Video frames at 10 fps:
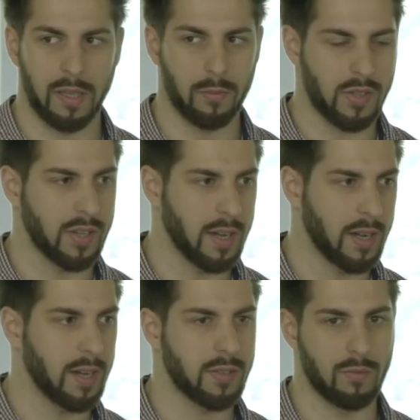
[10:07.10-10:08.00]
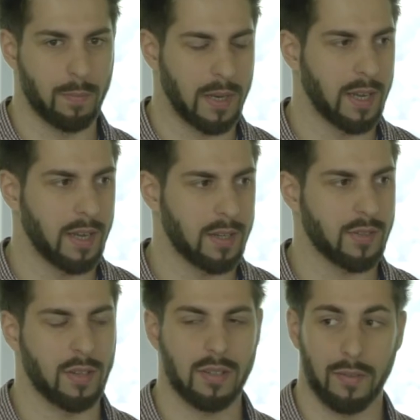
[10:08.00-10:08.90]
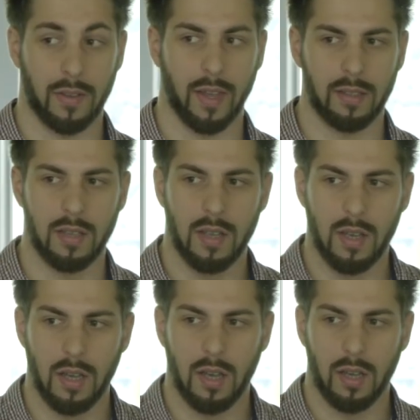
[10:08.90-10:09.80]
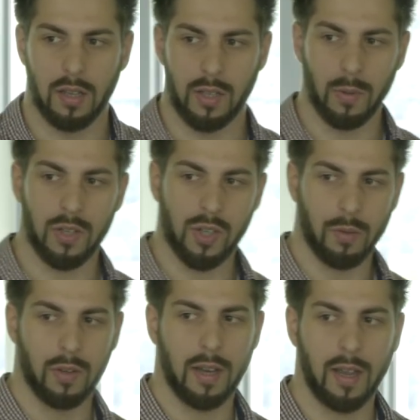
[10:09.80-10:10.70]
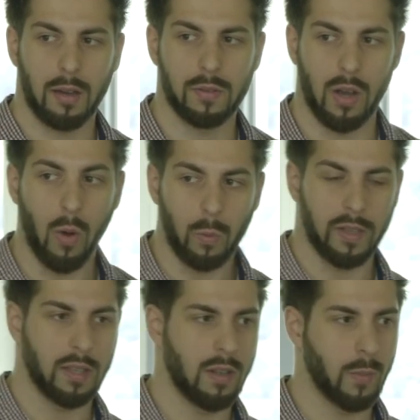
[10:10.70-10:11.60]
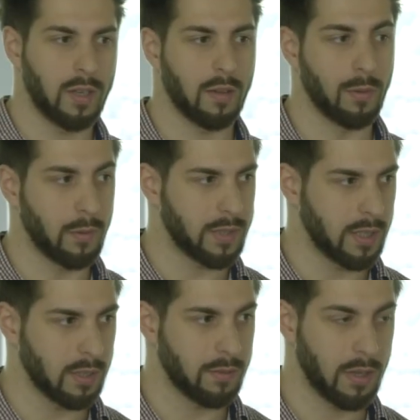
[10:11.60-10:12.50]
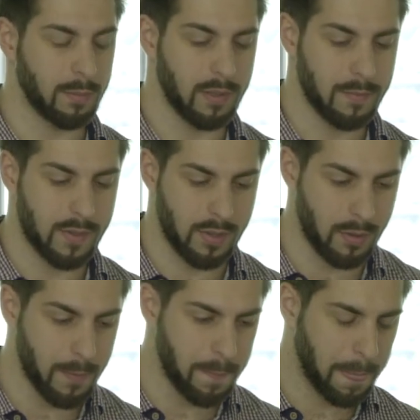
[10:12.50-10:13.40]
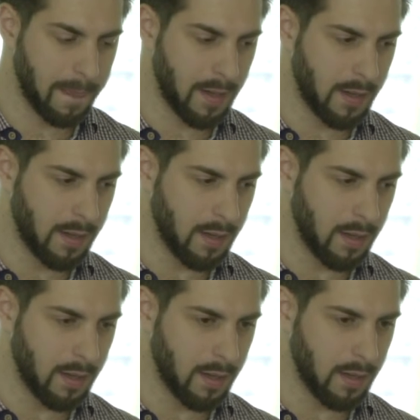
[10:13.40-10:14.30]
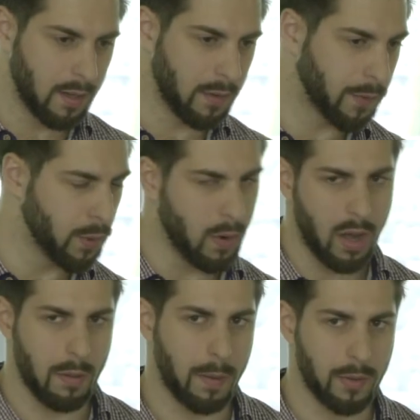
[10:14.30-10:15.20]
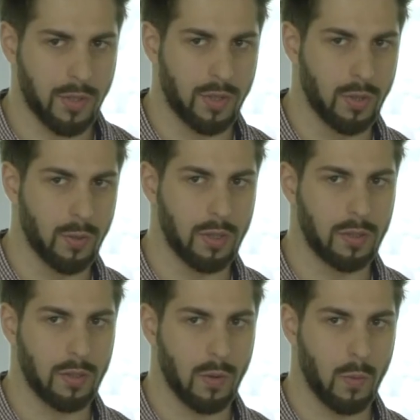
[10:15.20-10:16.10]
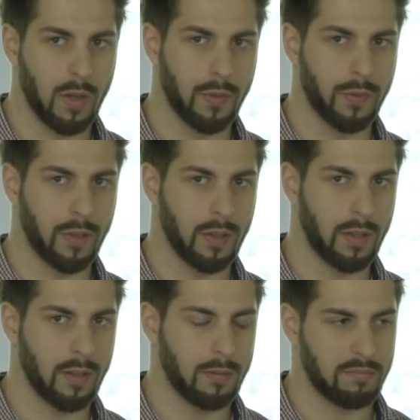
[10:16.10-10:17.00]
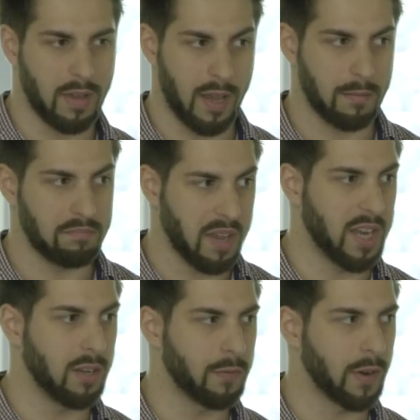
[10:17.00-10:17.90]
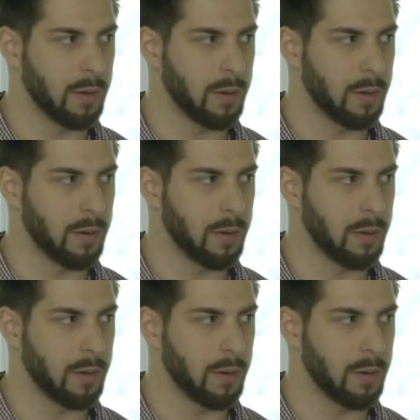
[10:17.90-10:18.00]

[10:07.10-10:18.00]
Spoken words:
being resized, replaced, and stuff like that. You want to show the layout only when you have all the data available. So if you are about to do it with any